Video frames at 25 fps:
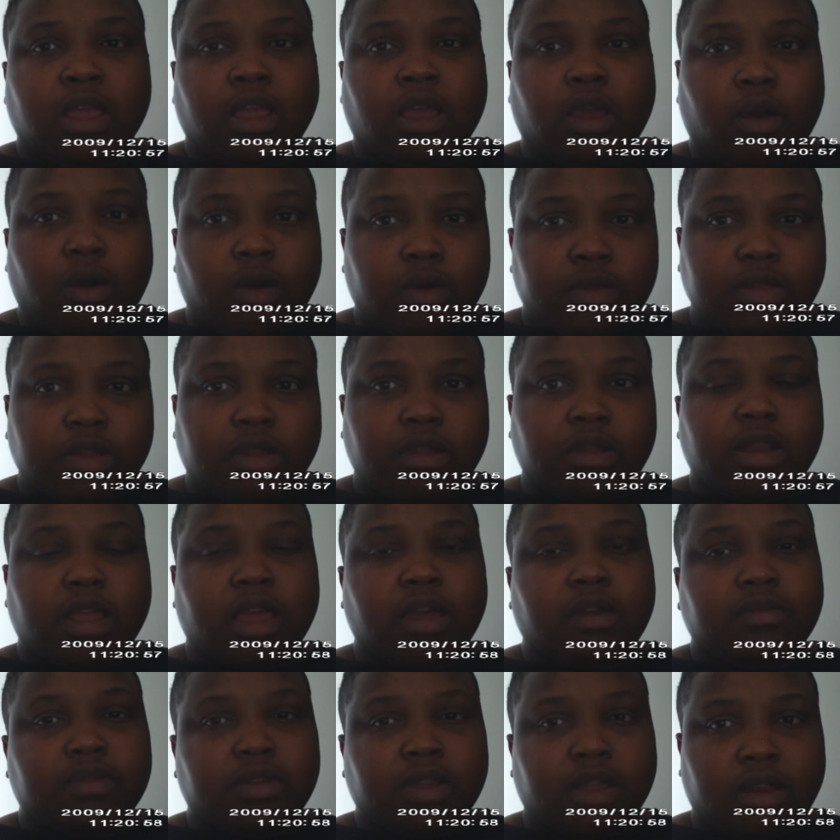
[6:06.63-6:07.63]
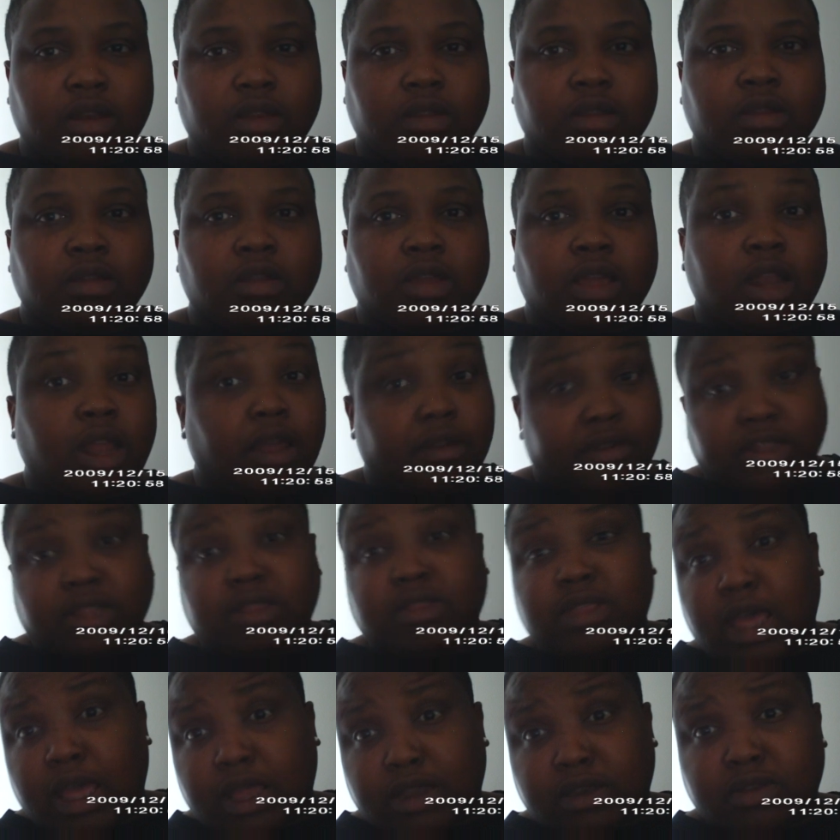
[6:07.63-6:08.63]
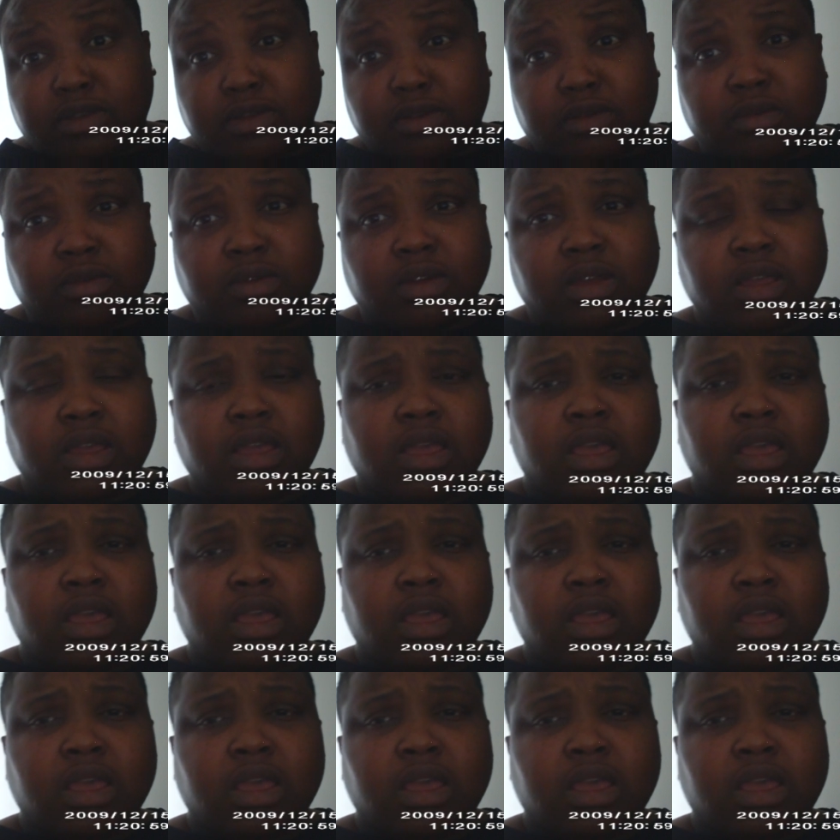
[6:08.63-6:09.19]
go there and have dinner, and I did that too,